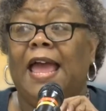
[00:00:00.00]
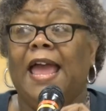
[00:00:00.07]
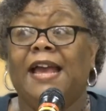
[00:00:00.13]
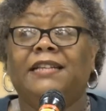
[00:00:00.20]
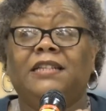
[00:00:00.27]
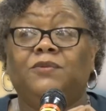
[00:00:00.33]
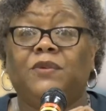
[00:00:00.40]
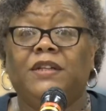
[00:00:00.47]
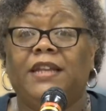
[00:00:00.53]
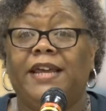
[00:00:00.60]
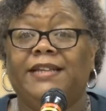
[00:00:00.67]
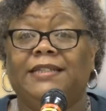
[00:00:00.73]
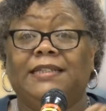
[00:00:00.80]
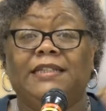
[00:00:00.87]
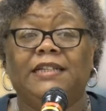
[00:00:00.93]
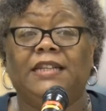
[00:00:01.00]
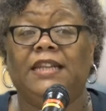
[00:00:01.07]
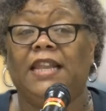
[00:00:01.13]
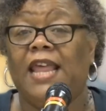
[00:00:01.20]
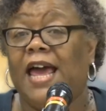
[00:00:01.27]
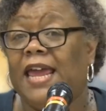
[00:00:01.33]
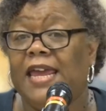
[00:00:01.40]
As it relates to
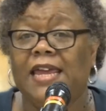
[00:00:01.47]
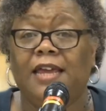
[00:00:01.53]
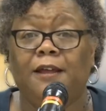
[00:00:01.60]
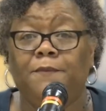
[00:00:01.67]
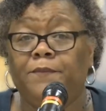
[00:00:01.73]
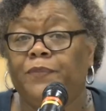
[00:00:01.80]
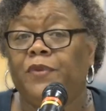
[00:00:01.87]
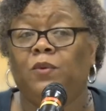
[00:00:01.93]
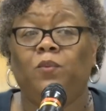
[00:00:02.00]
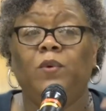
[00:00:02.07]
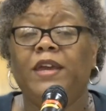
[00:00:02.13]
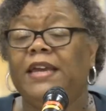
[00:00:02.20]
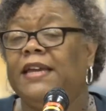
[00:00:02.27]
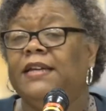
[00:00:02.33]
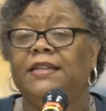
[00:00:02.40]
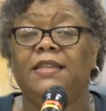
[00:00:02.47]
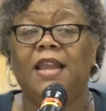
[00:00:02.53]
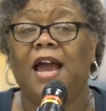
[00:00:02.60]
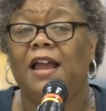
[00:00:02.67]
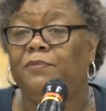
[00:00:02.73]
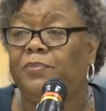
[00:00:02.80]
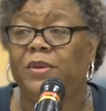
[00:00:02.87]
like, we could
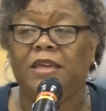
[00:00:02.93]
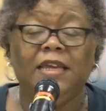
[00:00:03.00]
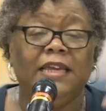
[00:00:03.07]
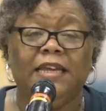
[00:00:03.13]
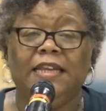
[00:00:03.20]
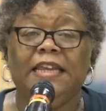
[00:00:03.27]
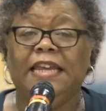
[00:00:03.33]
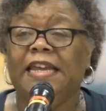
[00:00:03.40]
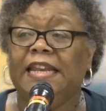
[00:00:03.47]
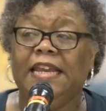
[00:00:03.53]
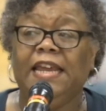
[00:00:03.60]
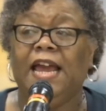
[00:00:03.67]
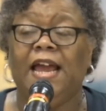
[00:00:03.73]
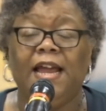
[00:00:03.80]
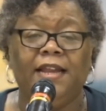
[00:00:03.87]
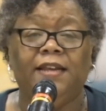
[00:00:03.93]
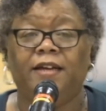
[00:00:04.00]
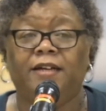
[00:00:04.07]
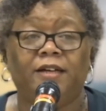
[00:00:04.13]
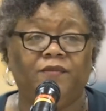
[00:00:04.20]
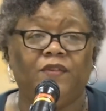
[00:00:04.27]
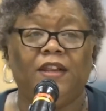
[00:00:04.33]
not be in any kind
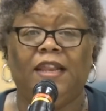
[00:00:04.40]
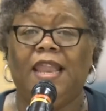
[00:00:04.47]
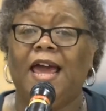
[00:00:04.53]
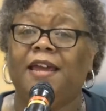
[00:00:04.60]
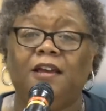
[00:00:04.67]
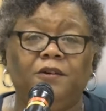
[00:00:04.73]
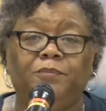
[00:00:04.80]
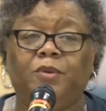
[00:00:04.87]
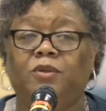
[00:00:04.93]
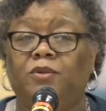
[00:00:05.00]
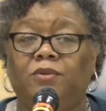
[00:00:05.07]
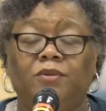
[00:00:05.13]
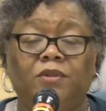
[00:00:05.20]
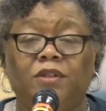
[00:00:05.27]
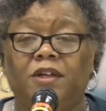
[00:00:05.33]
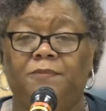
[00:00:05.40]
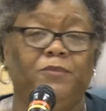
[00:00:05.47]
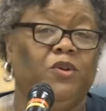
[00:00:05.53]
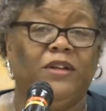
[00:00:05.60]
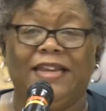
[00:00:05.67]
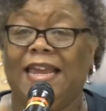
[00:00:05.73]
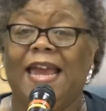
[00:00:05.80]
of likable
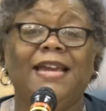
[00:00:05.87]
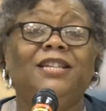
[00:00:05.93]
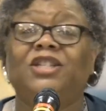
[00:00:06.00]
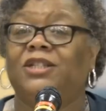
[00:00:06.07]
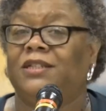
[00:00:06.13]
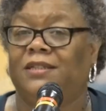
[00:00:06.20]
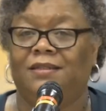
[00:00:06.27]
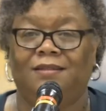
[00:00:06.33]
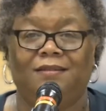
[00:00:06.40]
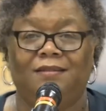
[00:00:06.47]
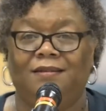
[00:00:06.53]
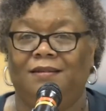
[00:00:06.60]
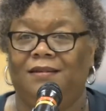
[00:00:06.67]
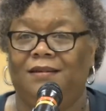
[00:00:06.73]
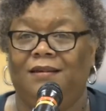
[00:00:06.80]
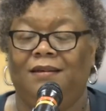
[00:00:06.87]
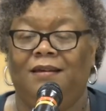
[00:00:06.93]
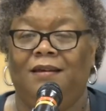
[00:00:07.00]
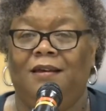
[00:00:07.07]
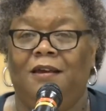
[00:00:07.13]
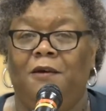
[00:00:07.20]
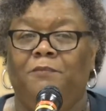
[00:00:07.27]
communications.
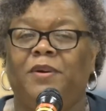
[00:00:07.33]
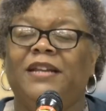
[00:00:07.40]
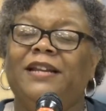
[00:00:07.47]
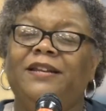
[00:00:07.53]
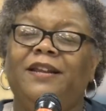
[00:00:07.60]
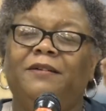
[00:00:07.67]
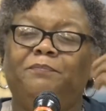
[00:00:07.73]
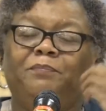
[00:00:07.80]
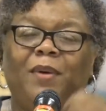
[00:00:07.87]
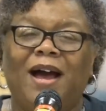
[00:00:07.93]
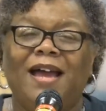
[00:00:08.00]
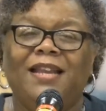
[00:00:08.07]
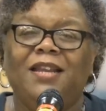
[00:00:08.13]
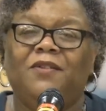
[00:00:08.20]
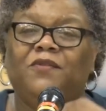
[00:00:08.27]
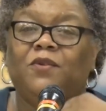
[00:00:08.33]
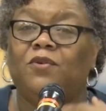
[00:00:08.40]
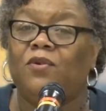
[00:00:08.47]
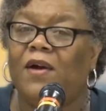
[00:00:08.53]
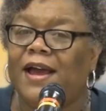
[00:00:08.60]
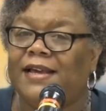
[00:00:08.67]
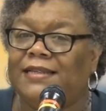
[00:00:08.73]
But in the body of
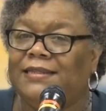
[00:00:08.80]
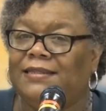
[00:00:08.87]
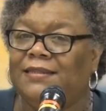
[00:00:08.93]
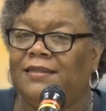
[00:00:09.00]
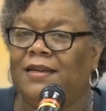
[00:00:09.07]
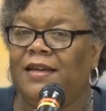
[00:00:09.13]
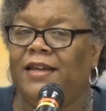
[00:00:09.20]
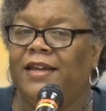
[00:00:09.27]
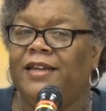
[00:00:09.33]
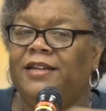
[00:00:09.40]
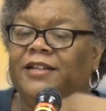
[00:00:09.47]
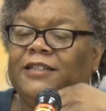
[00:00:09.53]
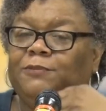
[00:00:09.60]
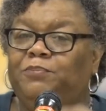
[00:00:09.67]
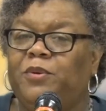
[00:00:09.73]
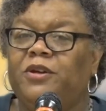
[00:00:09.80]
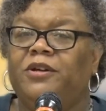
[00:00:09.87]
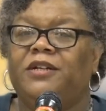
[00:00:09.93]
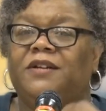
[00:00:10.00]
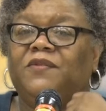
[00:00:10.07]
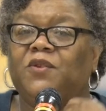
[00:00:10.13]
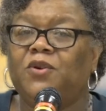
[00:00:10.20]
Christ, in the
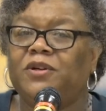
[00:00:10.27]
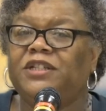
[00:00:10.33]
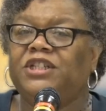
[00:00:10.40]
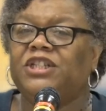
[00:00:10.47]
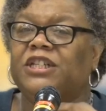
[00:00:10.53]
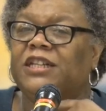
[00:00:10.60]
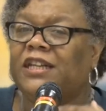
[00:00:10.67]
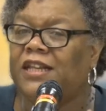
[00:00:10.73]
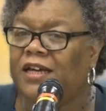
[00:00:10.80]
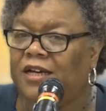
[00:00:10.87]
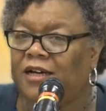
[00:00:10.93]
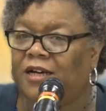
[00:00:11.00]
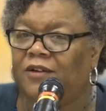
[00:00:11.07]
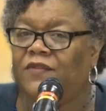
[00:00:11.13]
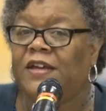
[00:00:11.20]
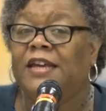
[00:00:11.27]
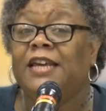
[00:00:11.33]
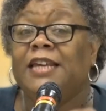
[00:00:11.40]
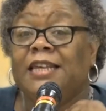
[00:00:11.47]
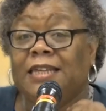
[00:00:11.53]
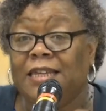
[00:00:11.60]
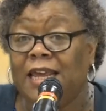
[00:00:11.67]
spirit of Christian love,
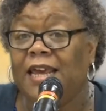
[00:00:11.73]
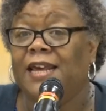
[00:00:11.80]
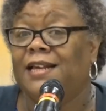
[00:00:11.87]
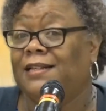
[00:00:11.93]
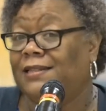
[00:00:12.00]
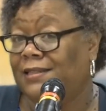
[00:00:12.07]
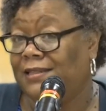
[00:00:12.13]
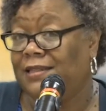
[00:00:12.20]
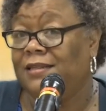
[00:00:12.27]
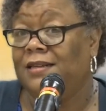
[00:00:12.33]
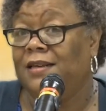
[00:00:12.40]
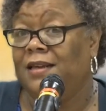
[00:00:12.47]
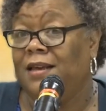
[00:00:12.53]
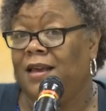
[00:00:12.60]
yes,